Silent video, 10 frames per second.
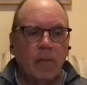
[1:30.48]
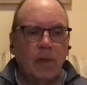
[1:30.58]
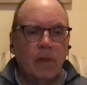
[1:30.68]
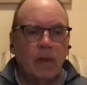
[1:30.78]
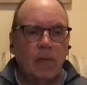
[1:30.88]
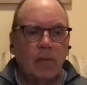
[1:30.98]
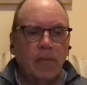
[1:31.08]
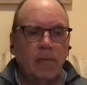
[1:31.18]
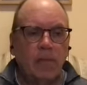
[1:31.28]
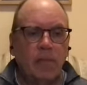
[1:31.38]
um,
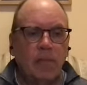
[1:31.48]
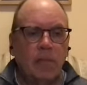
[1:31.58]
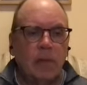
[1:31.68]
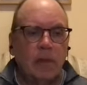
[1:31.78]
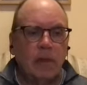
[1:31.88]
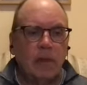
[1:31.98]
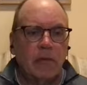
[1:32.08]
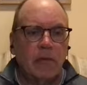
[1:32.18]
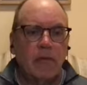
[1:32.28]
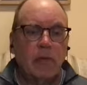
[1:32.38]
kind of
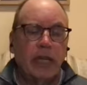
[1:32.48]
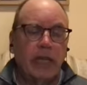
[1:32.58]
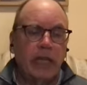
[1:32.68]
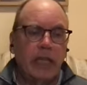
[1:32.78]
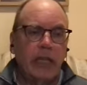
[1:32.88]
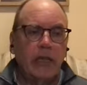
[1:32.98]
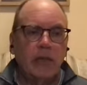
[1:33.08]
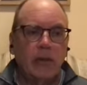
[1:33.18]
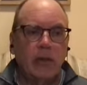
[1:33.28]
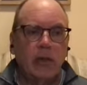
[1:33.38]
training,
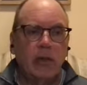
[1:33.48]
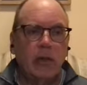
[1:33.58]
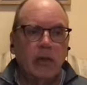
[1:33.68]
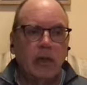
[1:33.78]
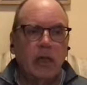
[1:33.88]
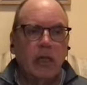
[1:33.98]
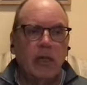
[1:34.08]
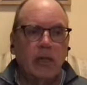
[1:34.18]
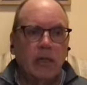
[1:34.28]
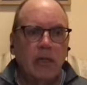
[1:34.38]
if you will, uh,
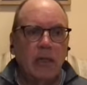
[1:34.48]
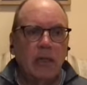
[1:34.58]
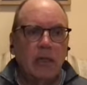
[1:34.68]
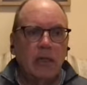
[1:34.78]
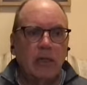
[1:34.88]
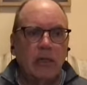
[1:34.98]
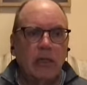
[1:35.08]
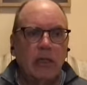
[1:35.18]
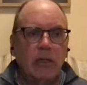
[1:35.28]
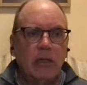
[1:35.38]
this
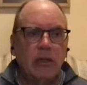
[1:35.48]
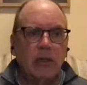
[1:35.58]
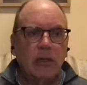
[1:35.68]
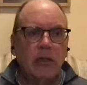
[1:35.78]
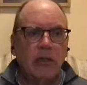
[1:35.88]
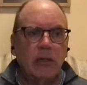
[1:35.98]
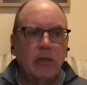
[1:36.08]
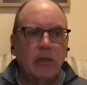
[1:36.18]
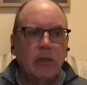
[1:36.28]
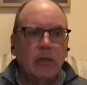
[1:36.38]
year to
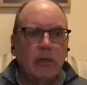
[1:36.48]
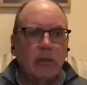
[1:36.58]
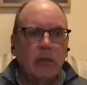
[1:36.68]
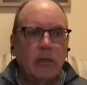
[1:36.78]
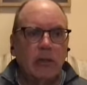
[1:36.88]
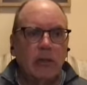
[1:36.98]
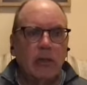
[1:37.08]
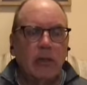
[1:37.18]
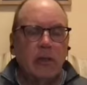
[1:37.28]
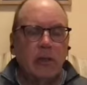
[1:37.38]
to
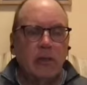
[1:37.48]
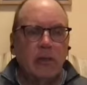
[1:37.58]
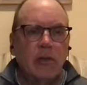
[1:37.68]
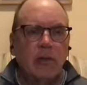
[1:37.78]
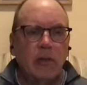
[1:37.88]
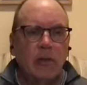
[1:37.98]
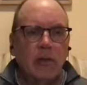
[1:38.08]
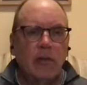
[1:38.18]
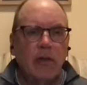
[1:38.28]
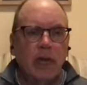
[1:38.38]
you know
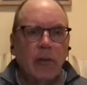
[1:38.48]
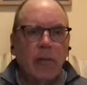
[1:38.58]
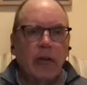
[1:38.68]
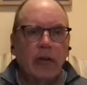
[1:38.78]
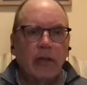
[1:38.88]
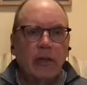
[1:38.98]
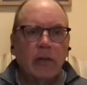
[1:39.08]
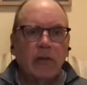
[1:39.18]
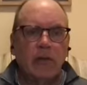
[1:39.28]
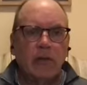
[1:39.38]
develop that kind
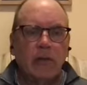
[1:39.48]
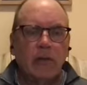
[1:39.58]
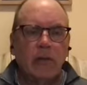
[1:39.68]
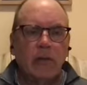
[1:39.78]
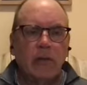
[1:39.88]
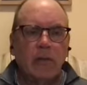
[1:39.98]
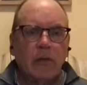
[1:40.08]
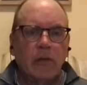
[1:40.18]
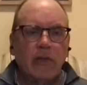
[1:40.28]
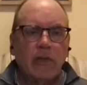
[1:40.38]
of
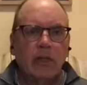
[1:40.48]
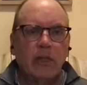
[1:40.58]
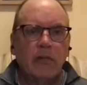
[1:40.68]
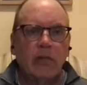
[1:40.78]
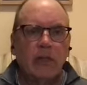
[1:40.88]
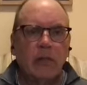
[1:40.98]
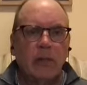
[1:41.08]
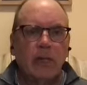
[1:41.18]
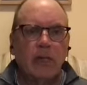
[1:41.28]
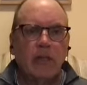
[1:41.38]
more sense of
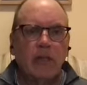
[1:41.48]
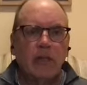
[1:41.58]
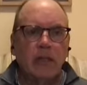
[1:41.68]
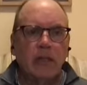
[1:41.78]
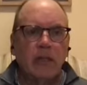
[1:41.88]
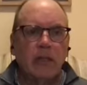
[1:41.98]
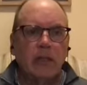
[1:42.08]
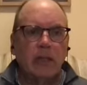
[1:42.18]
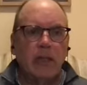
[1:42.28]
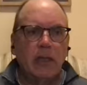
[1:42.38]
independence and
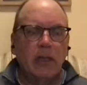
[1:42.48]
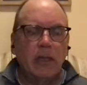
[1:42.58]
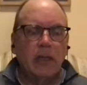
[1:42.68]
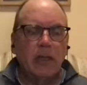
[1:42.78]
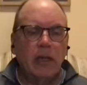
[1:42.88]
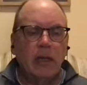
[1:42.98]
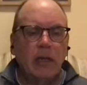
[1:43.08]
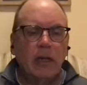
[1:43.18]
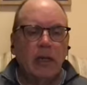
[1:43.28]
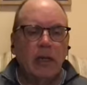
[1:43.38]
and
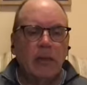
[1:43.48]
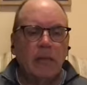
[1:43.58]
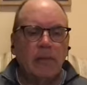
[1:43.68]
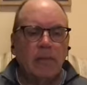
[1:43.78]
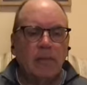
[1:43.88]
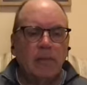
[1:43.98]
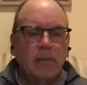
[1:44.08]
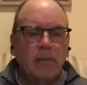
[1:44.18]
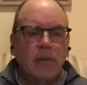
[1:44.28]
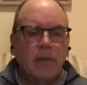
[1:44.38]
uh,
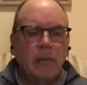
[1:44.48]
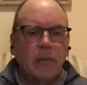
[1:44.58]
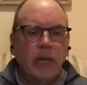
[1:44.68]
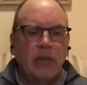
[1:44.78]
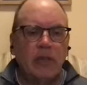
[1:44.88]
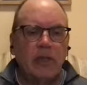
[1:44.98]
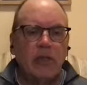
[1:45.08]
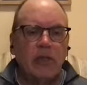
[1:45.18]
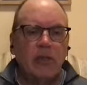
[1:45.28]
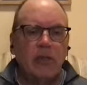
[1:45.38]
capacity
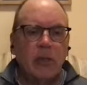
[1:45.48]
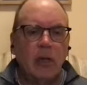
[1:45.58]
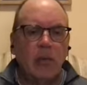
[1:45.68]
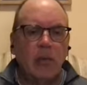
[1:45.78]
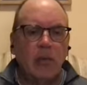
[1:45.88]
to um,